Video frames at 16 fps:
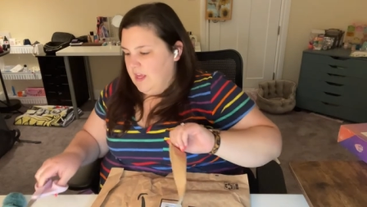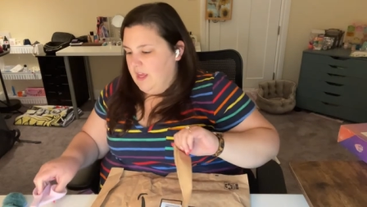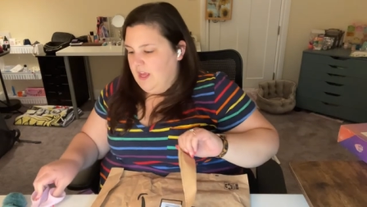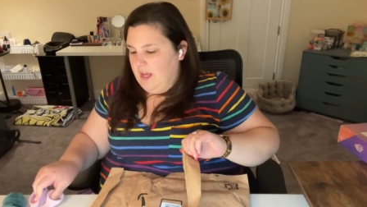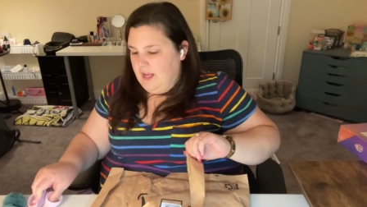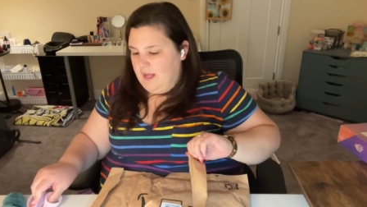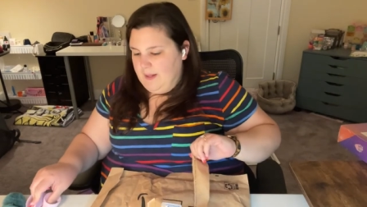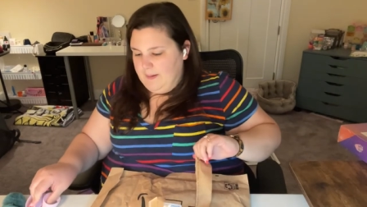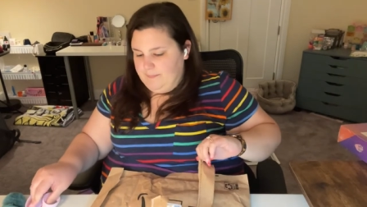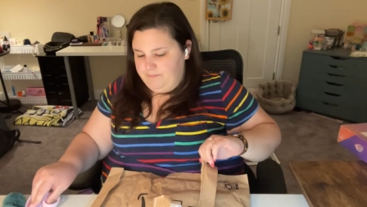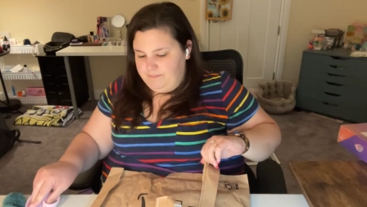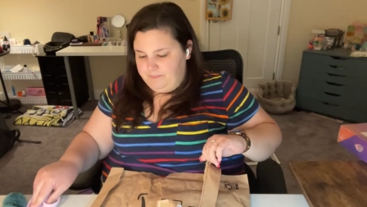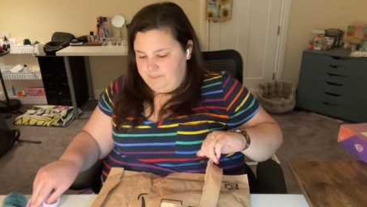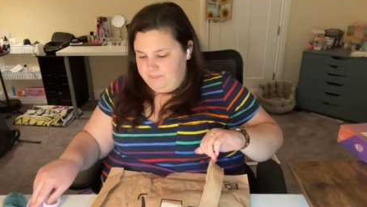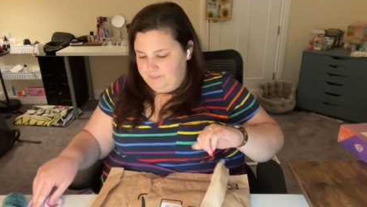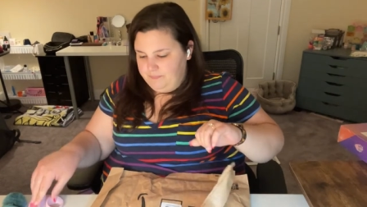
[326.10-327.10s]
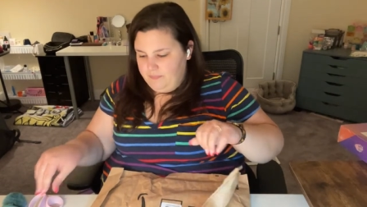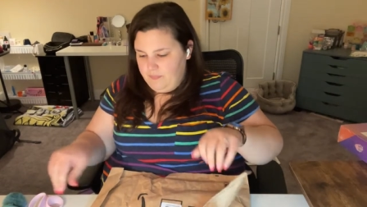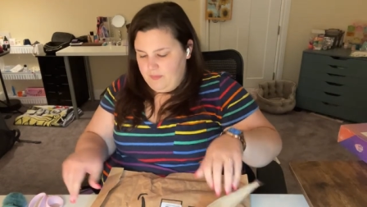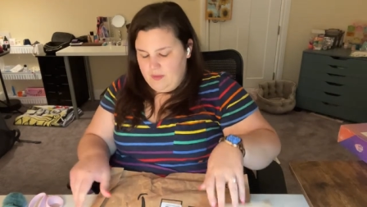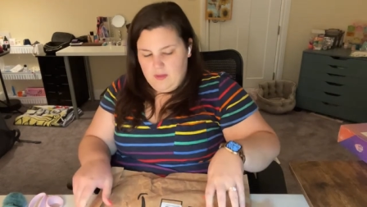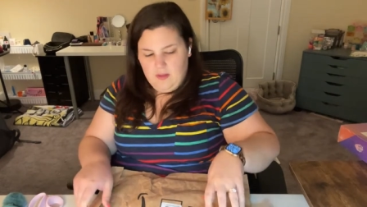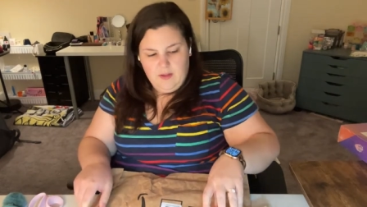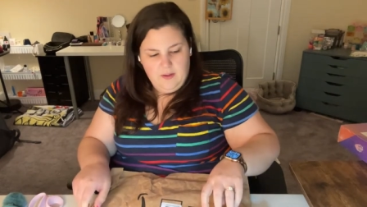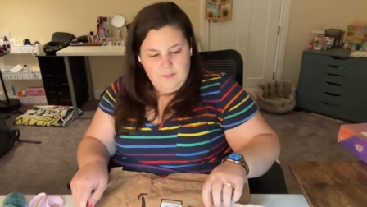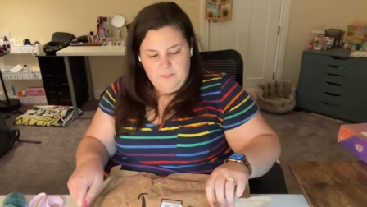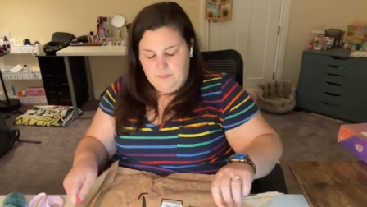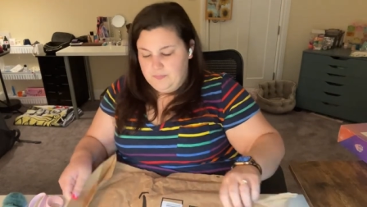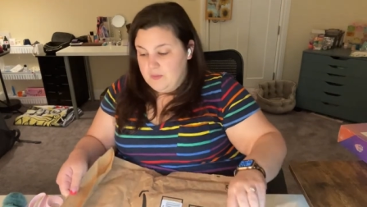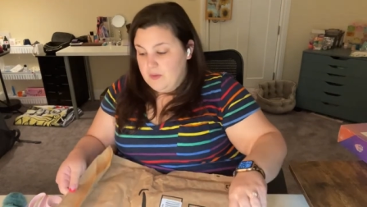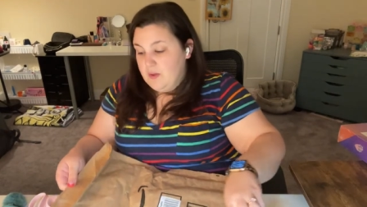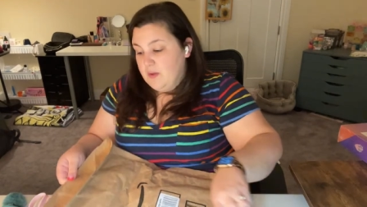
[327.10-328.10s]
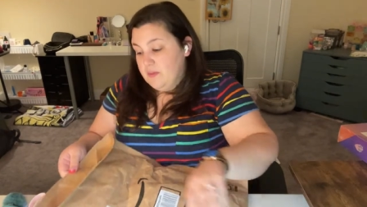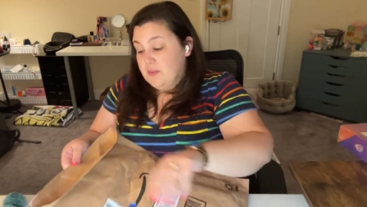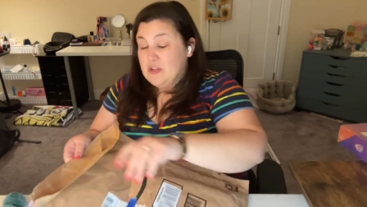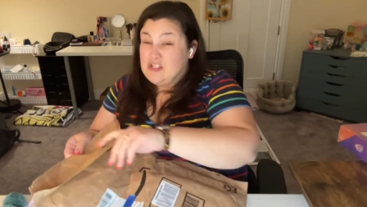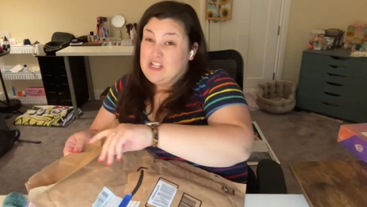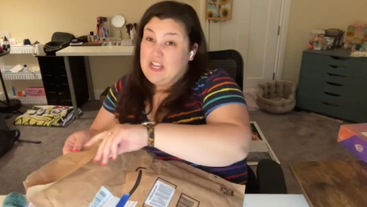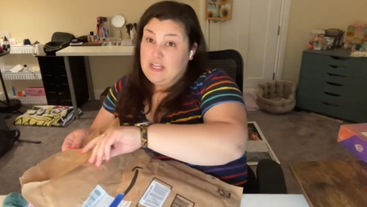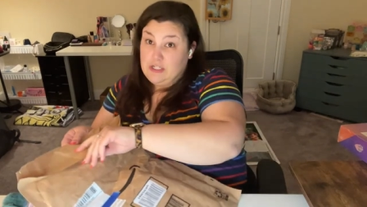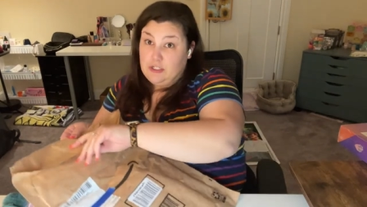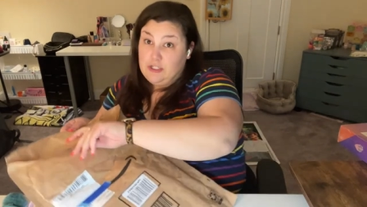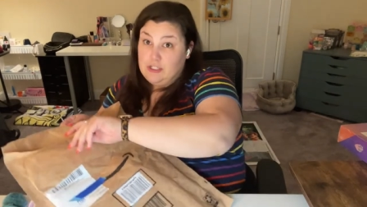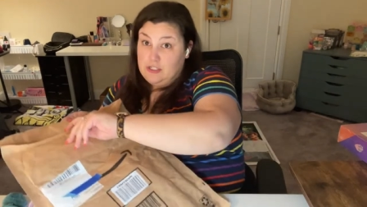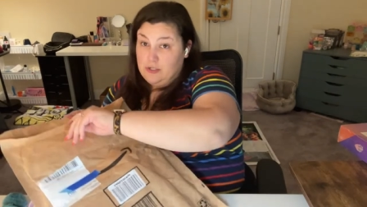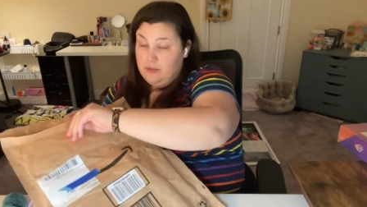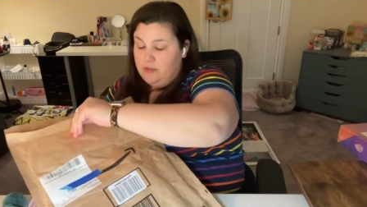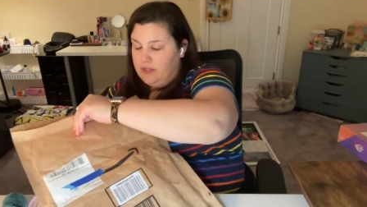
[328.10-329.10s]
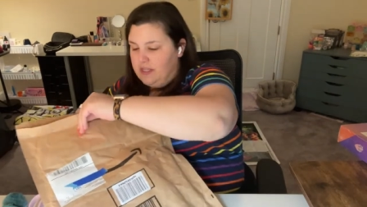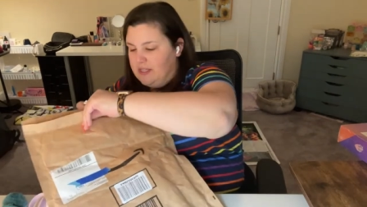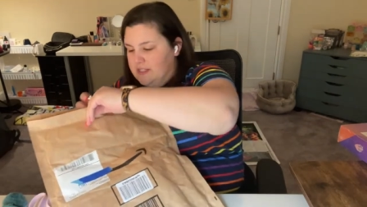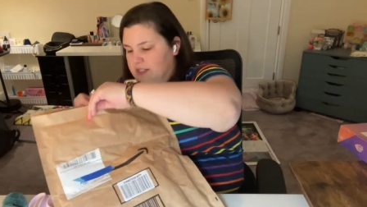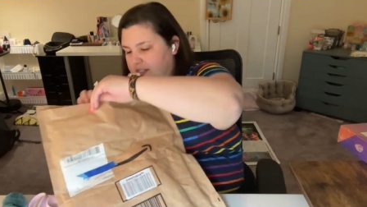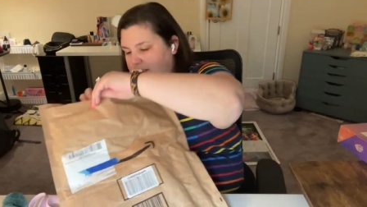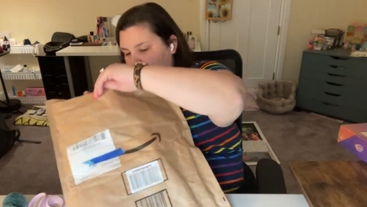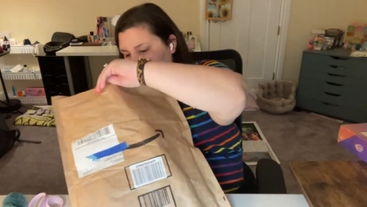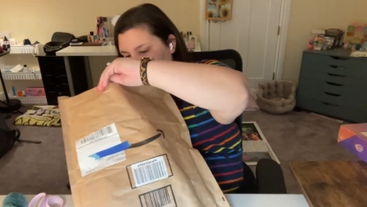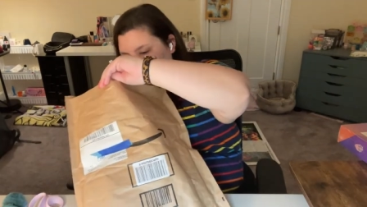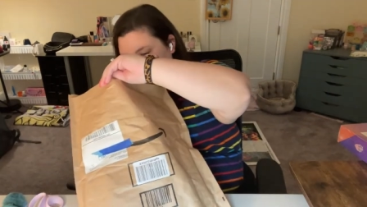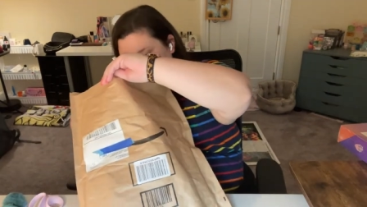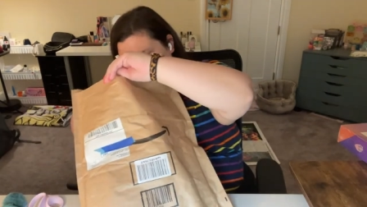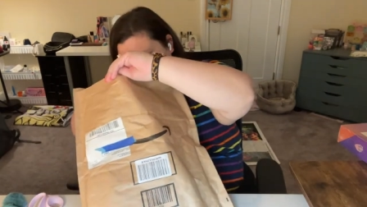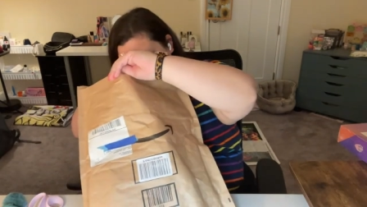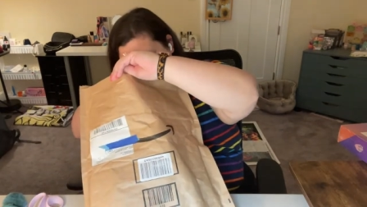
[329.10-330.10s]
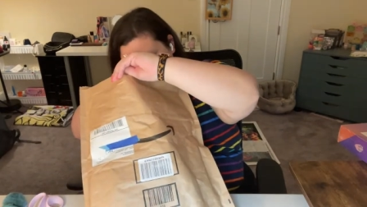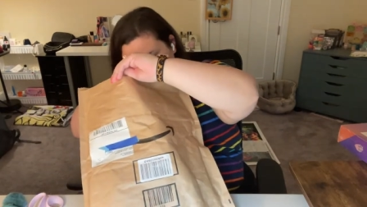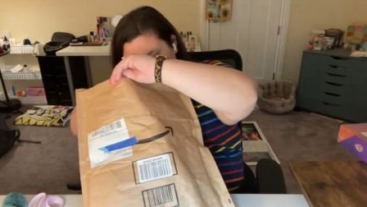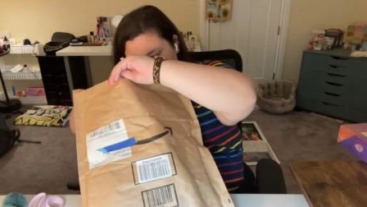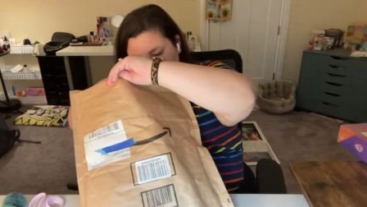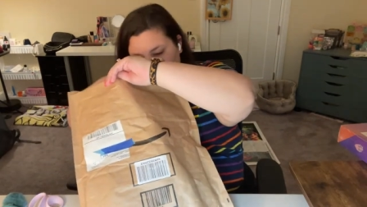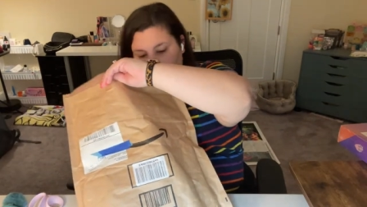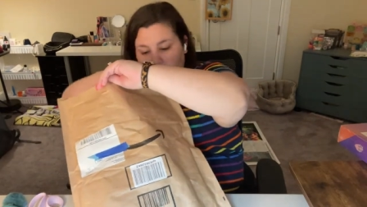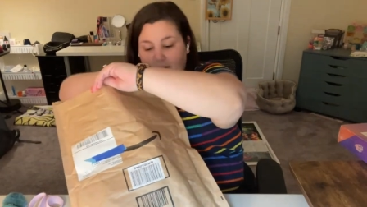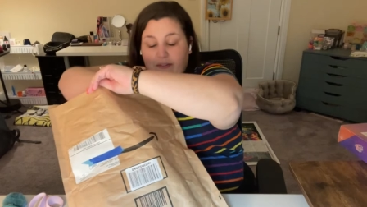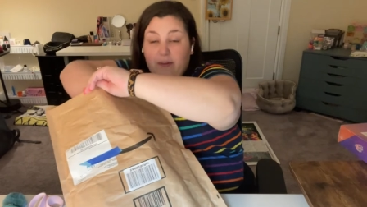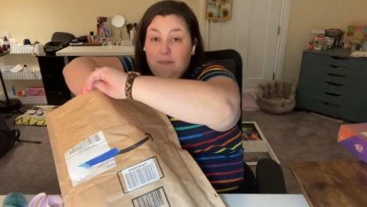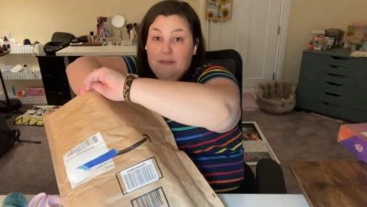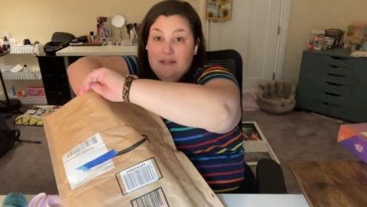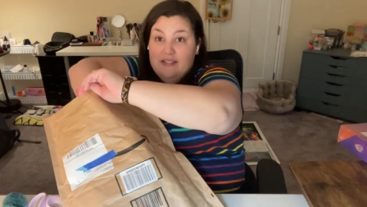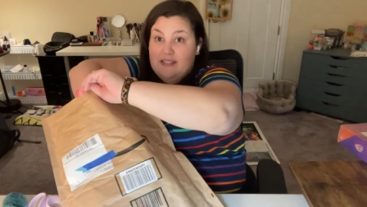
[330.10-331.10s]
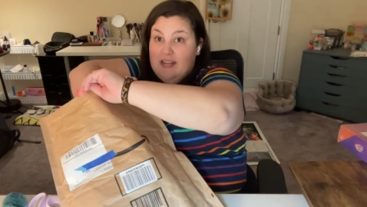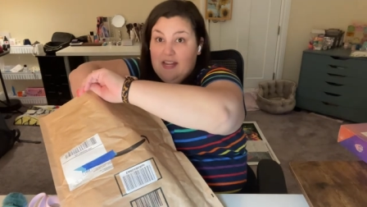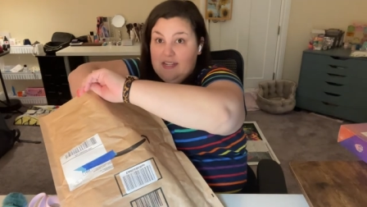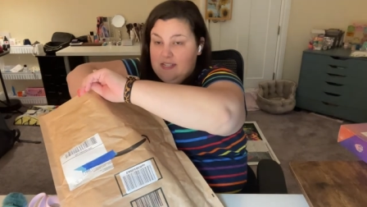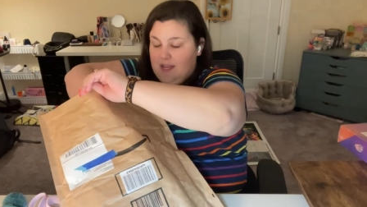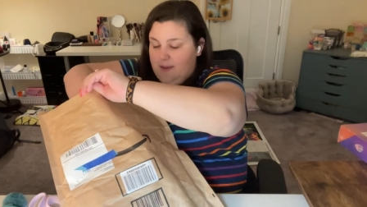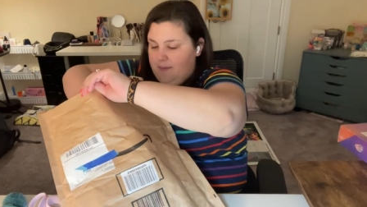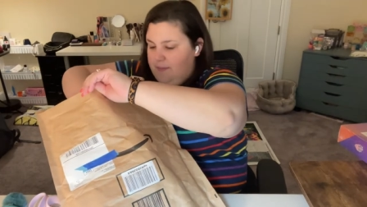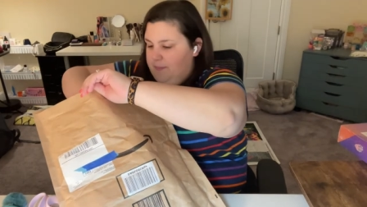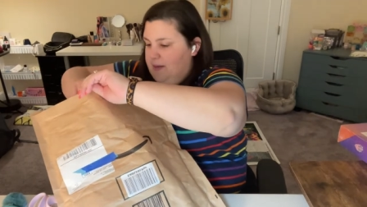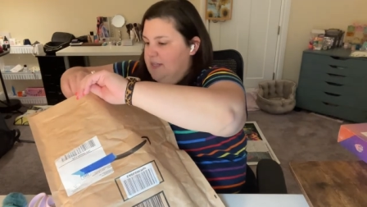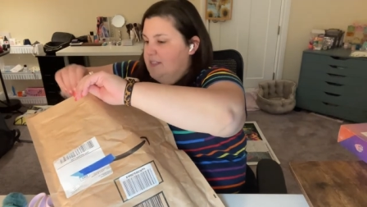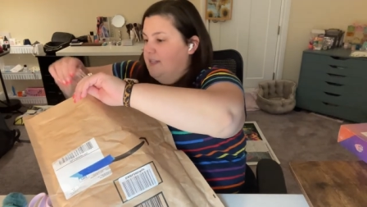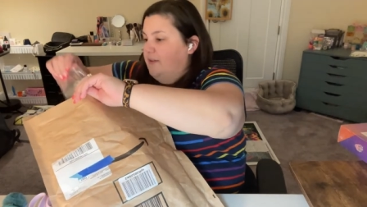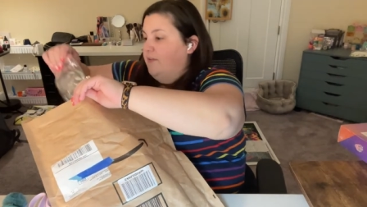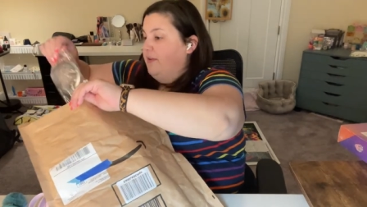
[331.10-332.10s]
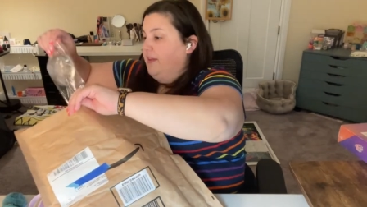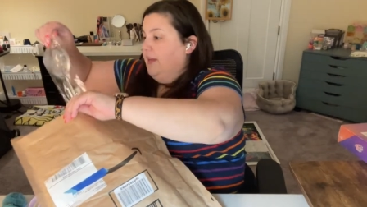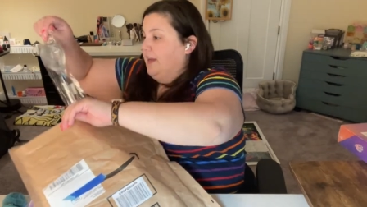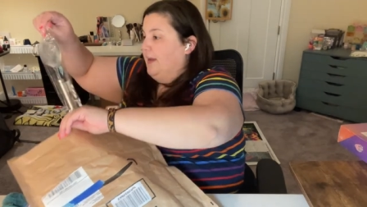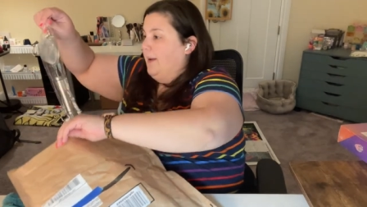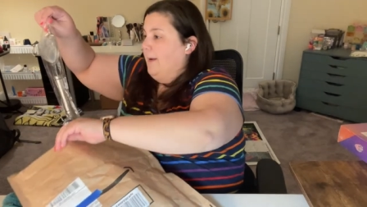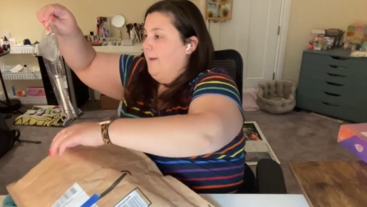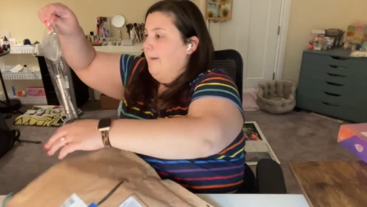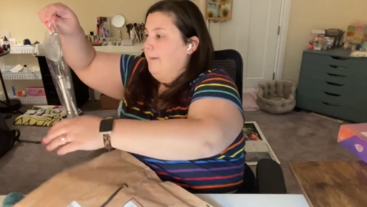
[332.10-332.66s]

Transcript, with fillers: um, there's actually two things in here. One of them is not diamond painting related.